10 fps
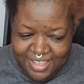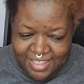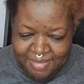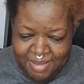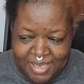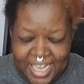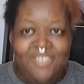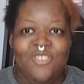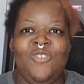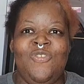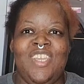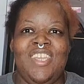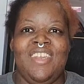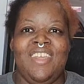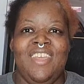maybe like 2
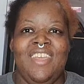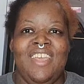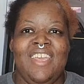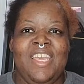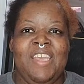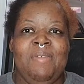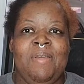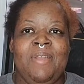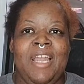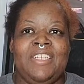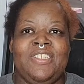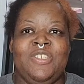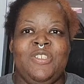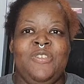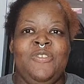feet, maybe like
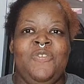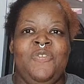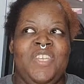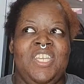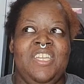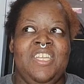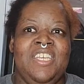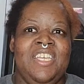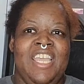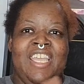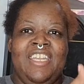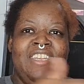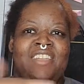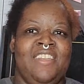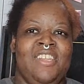2 feet
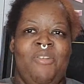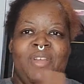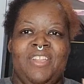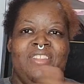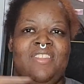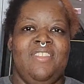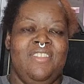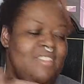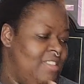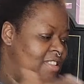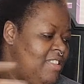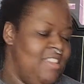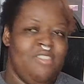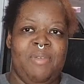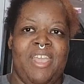in going
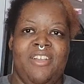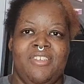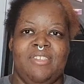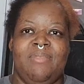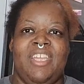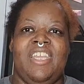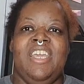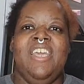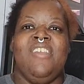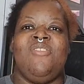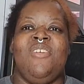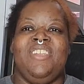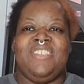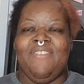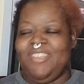this way or something. So I
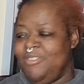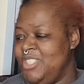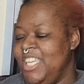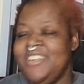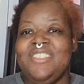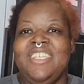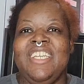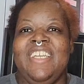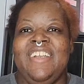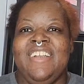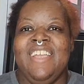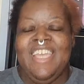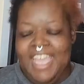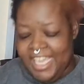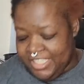just have a little chair sitting here,
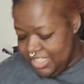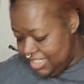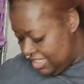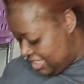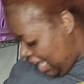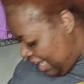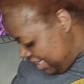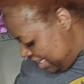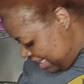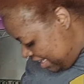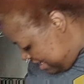and it's just a tiny,